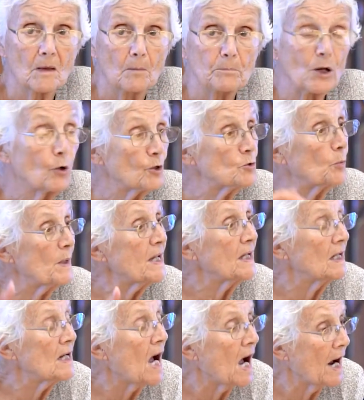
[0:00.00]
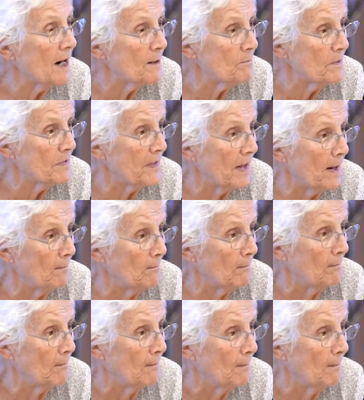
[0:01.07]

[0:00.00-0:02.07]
Because we can harm them.